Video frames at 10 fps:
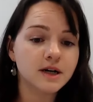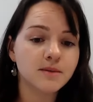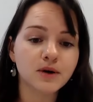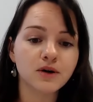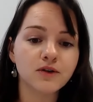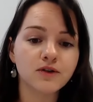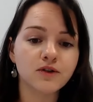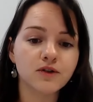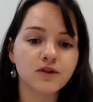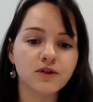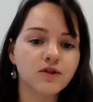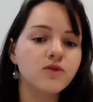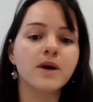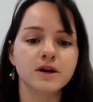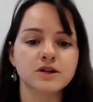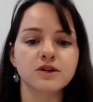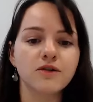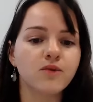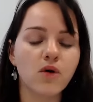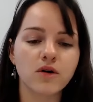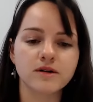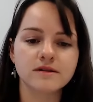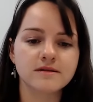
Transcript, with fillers: because so much of what